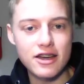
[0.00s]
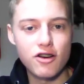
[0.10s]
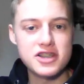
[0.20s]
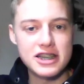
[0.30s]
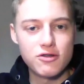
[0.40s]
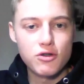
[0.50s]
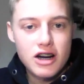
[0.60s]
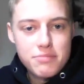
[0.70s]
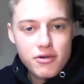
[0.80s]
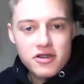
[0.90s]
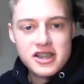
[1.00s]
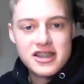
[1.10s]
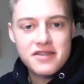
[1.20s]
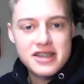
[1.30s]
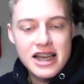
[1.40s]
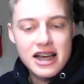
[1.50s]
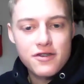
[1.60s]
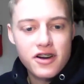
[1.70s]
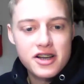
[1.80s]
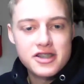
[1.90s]
that obviously all great boxers had to
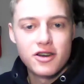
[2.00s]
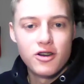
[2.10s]
sacrifice a